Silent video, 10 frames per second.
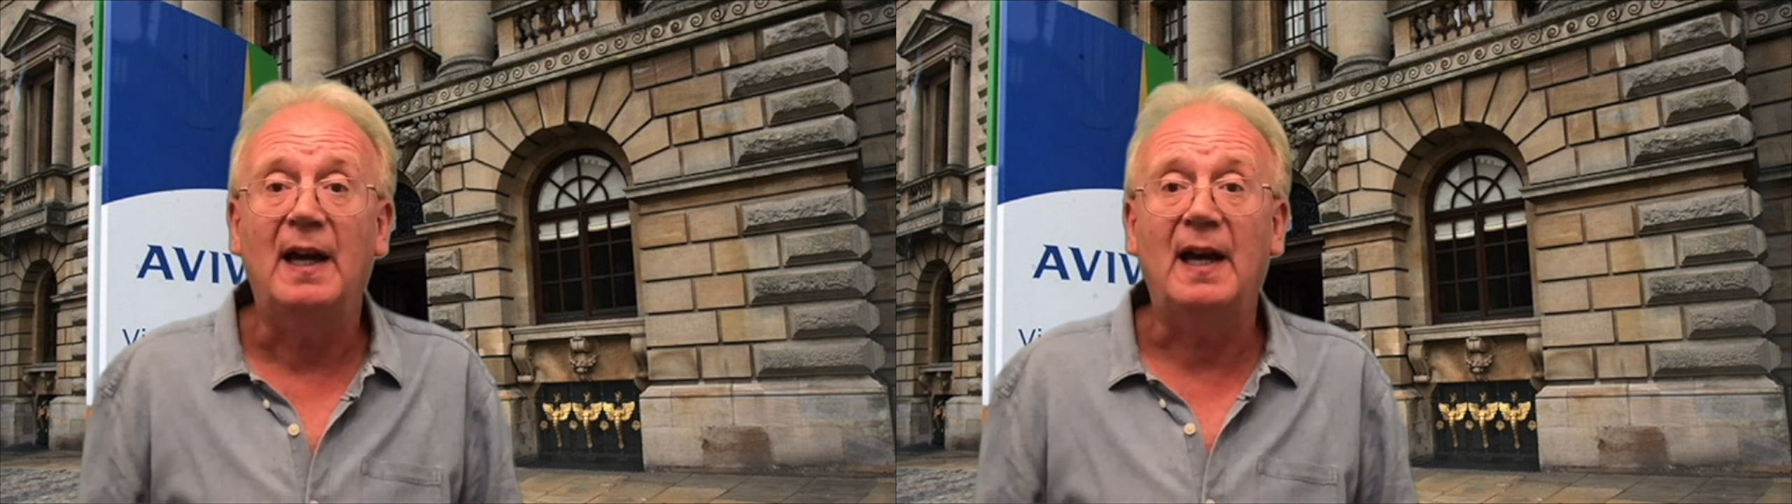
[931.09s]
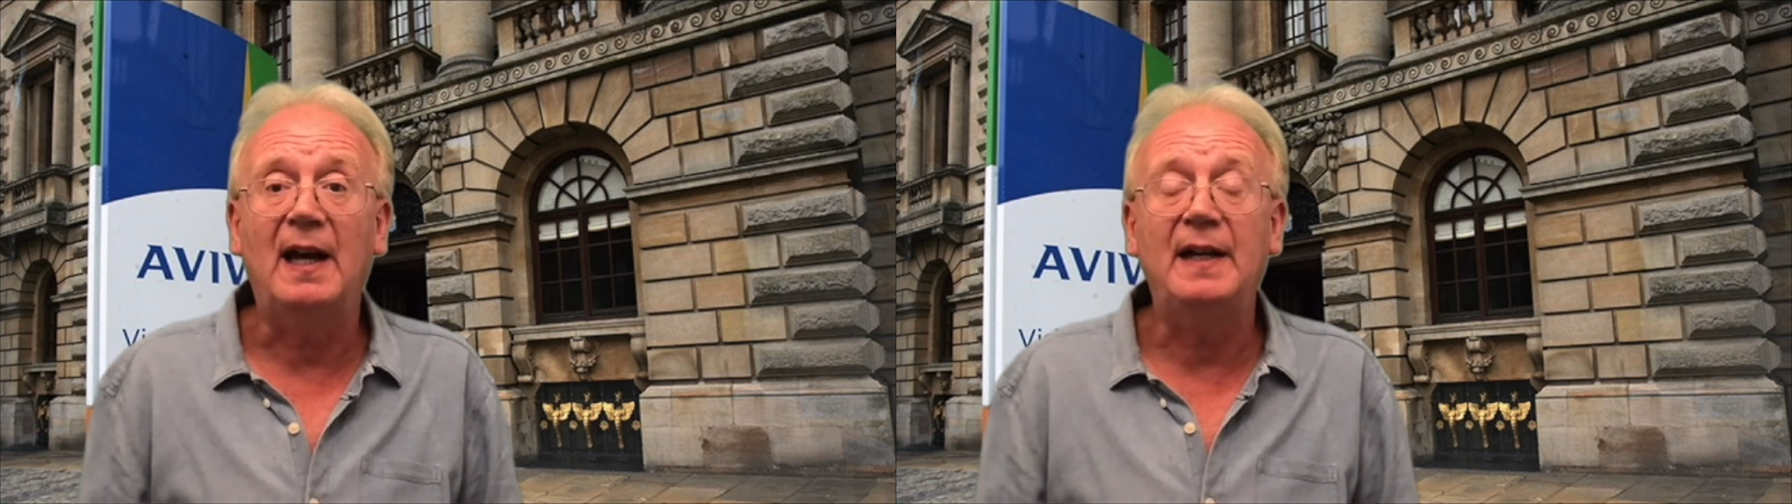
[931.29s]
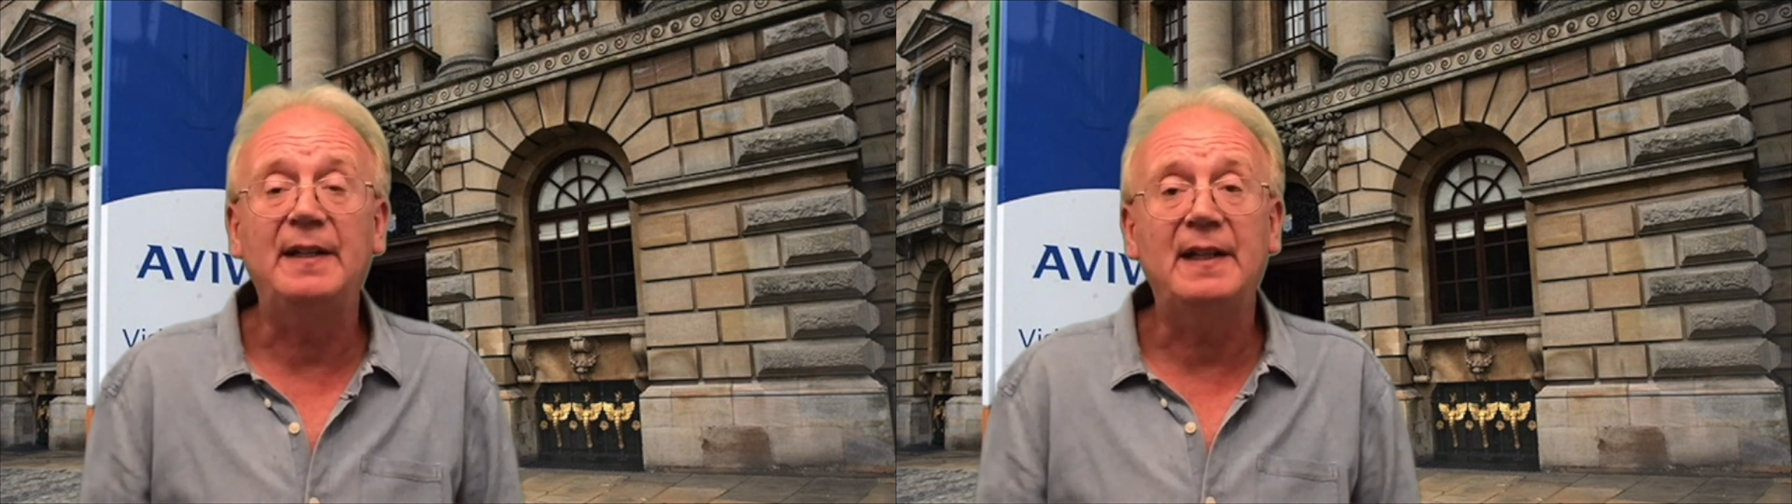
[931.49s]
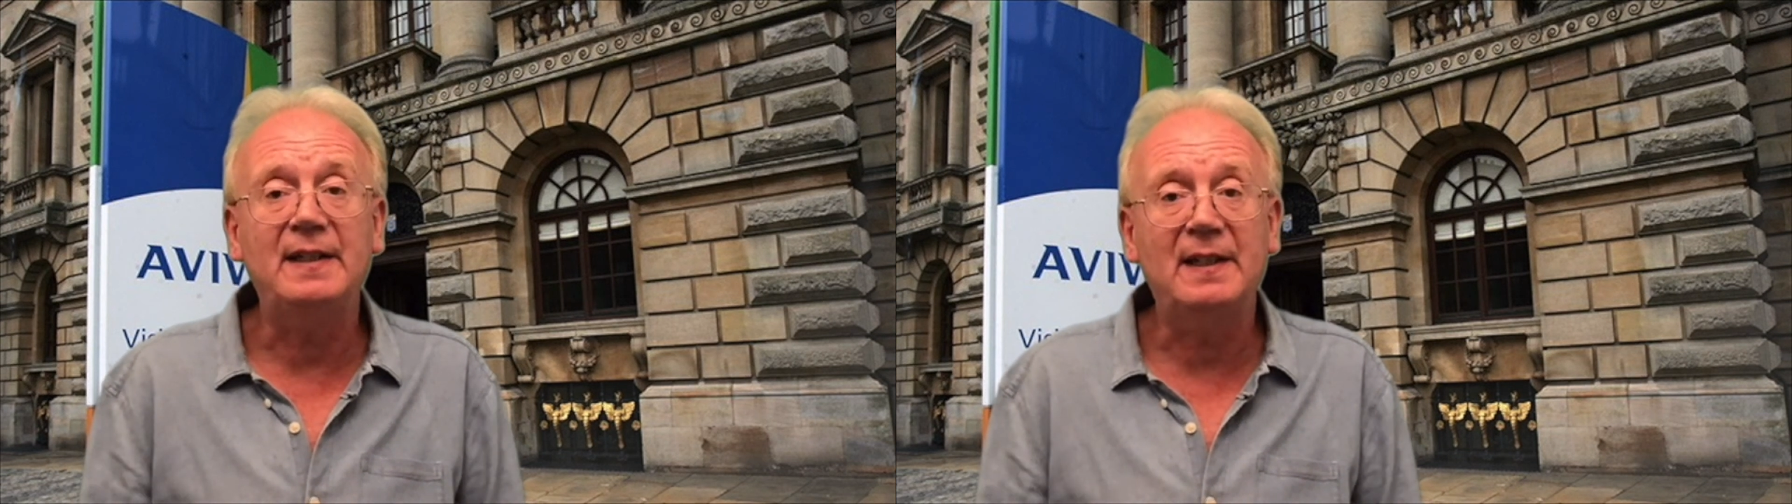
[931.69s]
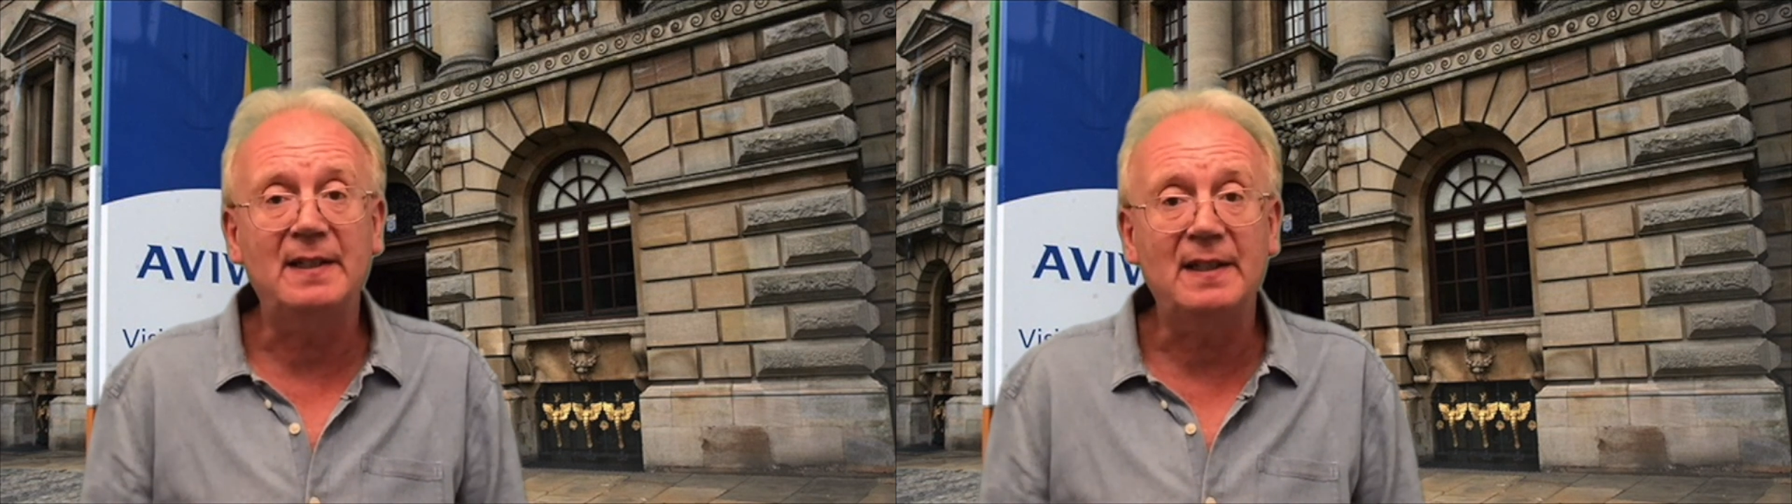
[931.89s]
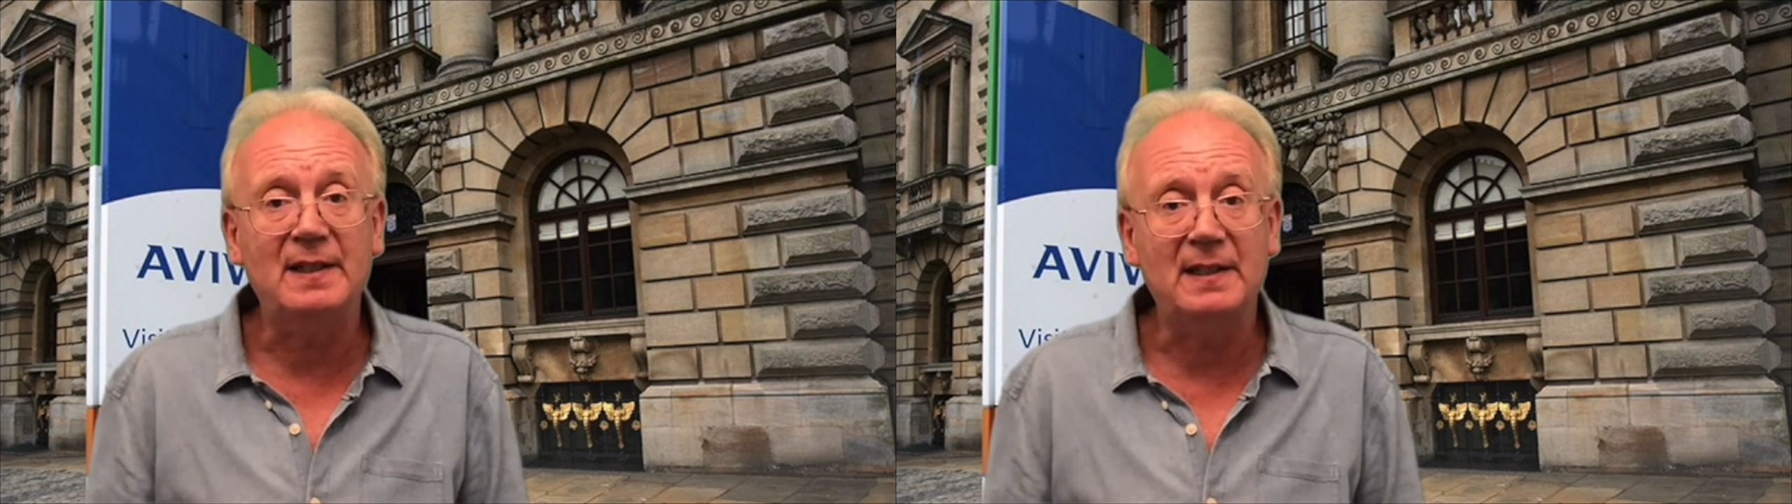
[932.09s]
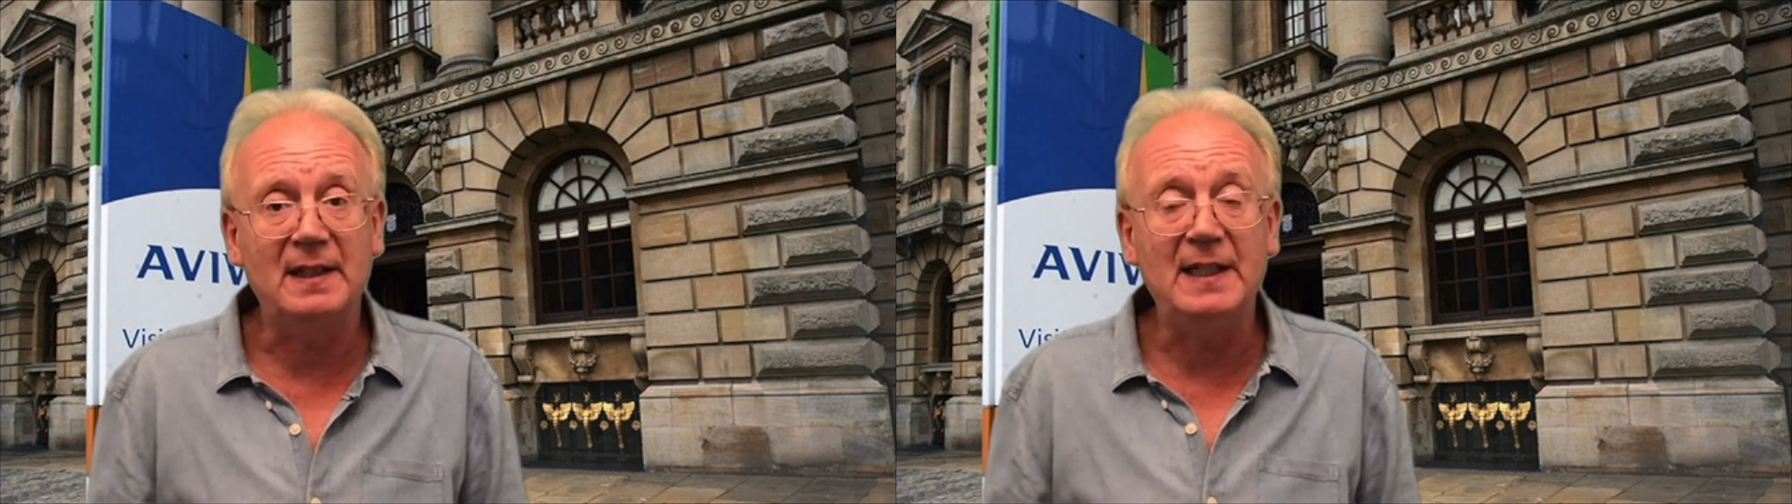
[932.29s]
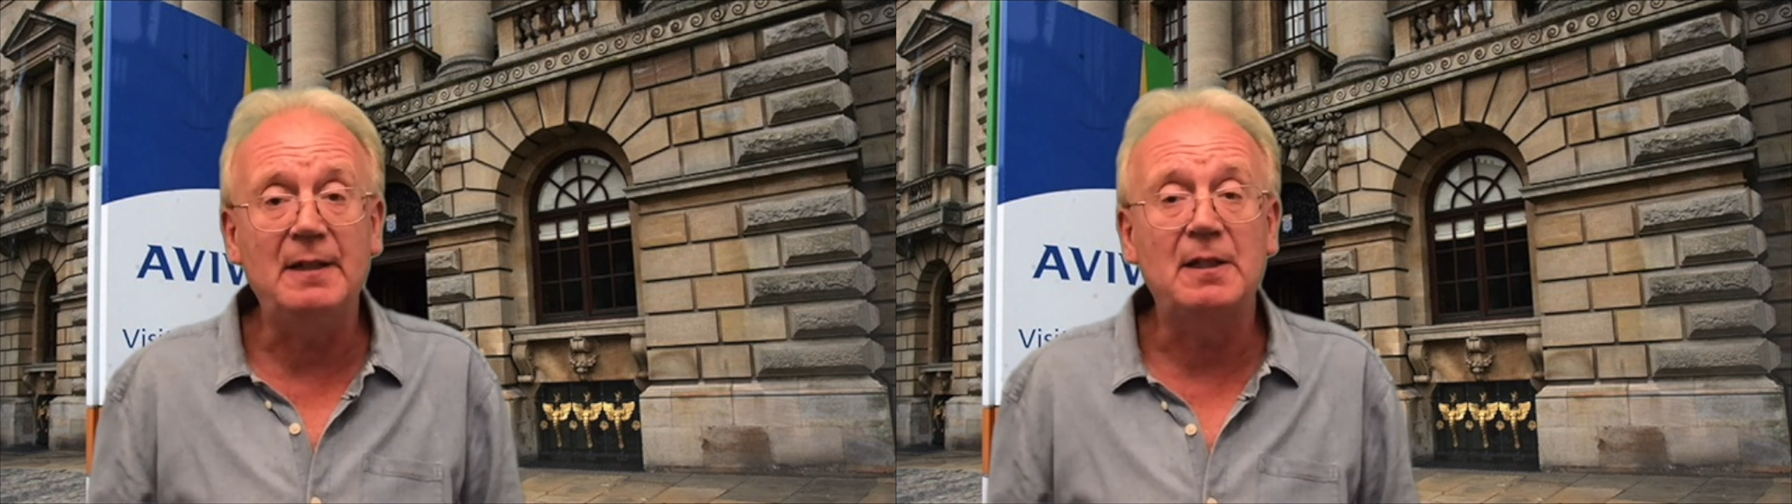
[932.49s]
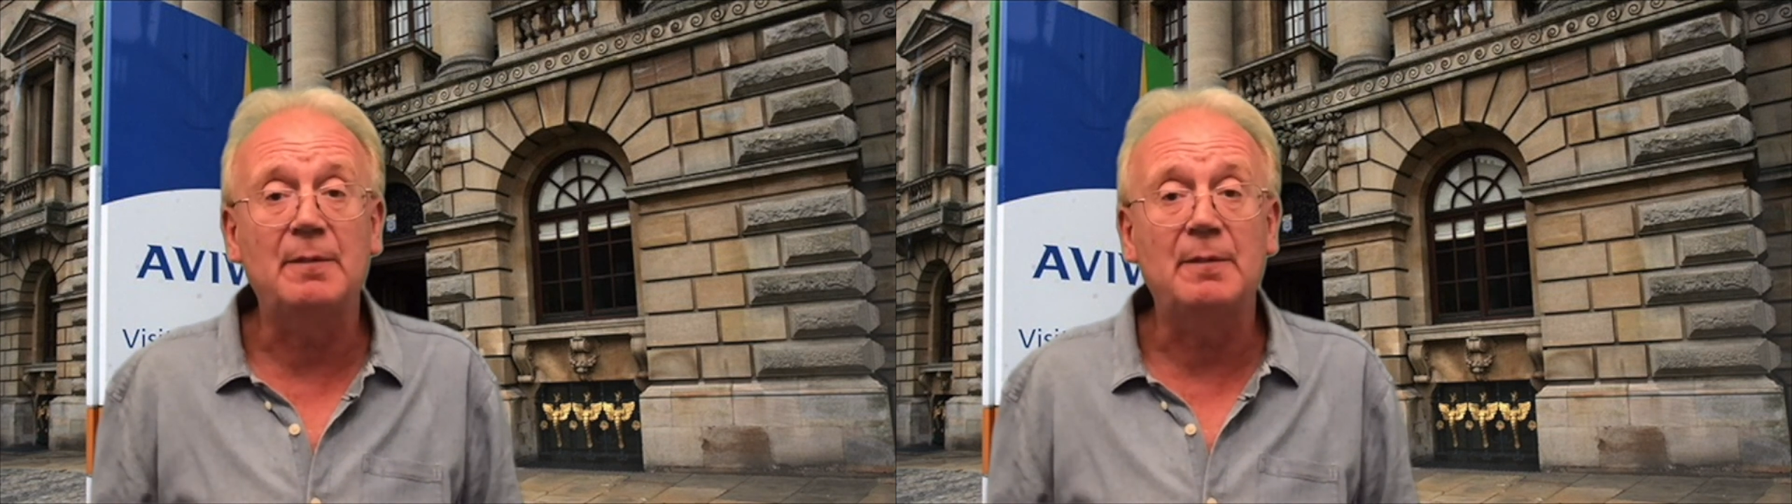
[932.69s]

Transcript: and there doesn't seem